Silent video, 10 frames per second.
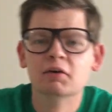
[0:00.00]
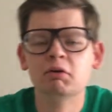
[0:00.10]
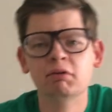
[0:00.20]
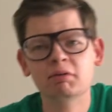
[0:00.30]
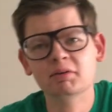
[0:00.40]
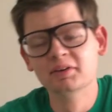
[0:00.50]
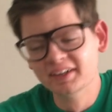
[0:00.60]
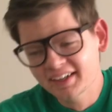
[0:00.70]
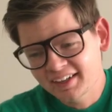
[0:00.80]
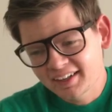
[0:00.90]

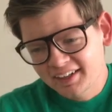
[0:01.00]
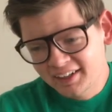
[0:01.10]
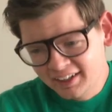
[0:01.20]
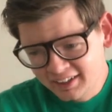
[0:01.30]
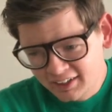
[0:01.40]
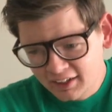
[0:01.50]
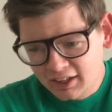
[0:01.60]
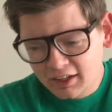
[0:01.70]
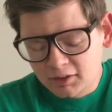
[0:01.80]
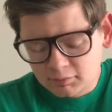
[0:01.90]

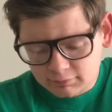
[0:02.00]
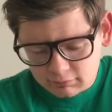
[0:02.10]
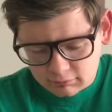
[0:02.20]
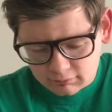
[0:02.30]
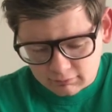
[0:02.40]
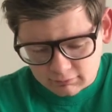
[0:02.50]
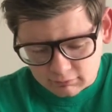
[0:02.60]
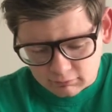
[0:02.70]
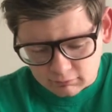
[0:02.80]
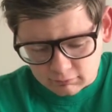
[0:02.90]

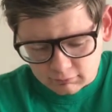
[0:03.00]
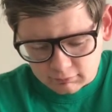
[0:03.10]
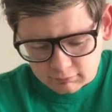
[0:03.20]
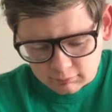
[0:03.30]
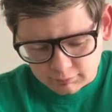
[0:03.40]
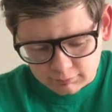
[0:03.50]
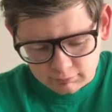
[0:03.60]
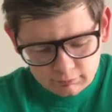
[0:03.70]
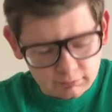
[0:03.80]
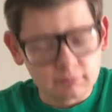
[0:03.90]

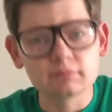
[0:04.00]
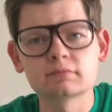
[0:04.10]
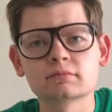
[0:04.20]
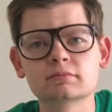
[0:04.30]
Nothing is said.